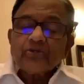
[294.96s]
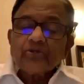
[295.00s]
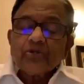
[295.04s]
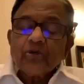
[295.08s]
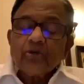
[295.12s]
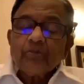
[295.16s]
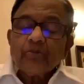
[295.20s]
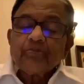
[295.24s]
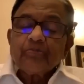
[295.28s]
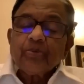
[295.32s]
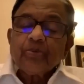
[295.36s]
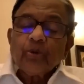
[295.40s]

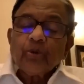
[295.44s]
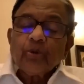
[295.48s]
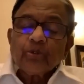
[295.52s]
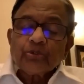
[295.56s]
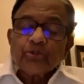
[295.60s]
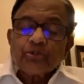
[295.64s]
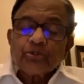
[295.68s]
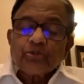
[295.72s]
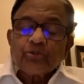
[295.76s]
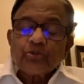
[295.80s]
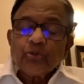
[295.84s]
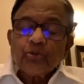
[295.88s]
opposed
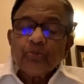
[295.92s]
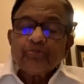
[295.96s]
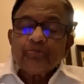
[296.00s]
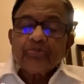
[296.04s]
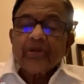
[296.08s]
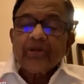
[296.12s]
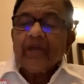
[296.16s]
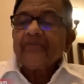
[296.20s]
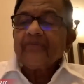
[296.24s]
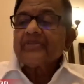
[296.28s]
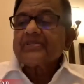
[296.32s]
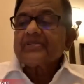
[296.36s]
to
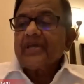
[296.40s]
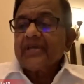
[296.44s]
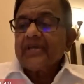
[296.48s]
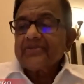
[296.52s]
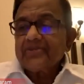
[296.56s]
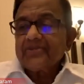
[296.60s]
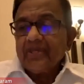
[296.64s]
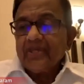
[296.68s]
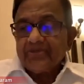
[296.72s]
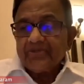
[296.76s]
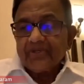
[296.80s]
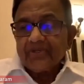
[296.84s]

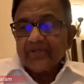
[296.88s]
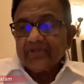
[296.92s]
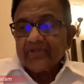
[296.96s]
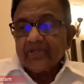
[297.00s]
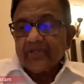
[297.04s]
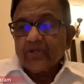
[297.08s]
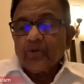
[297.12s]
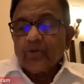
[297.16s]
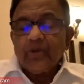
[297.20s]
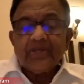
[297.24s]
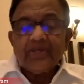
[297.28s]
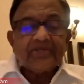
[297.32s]
privatization. The
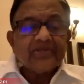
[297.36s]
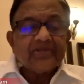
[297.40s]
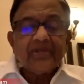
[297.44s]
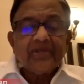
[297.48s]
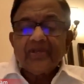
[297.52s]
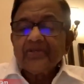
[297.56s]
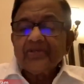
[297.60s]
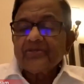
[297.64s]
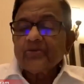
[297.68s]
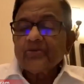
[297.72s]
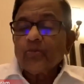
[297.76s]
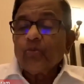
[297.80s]
question
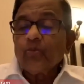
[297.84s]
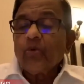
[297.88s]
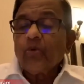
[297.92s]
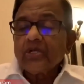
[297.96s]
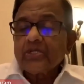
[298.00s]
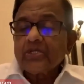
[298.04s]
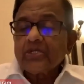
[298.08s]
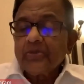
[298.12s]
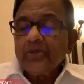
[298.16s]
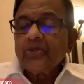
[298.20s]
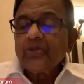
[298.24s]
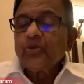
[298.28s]
is,
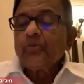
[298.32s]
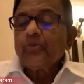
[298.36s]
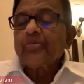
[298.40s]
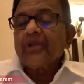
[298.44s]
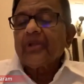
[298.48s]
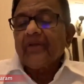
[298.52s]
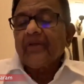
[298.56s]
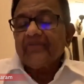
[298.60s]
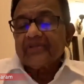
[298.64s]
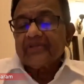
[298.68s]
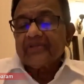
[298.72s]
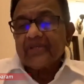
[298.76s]
what will you
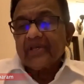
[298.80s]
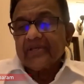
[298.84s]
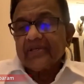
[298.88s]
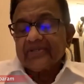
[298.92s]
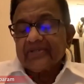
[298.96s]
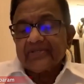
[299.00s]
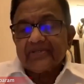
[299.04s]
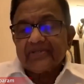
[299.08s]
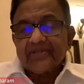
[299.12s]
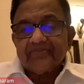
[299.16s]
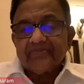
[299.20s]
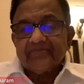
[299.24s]

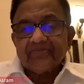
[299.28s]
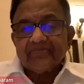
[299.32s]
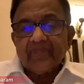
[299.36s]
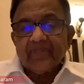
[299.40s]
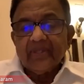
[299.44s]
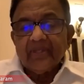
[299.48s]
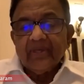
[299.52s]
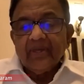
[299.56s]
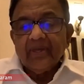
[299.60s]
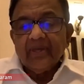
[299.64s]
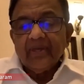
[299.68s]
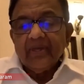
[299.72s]
privatize?
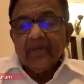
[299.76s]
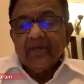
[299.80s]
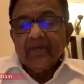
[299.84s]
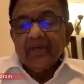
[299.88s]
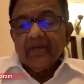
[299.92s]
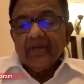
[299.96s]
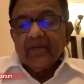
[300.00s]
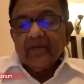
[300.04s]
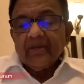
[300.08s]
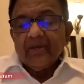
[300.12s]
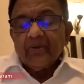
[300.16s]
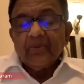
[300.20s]

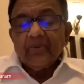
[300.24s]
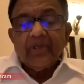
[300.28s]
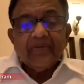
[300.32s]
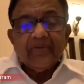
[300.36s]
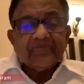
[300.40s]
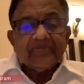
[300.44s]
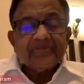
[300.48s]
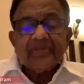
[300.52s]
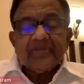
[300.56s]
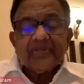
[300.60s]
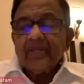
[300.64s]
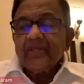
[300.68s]
We have
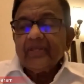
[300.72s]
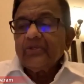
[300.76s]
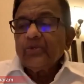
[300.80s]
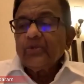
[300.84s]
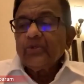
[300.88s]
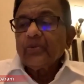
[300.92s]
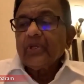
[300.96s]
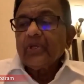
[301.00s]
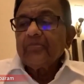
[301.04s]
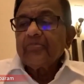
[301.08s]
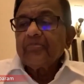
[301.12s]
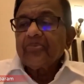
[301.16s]
said you can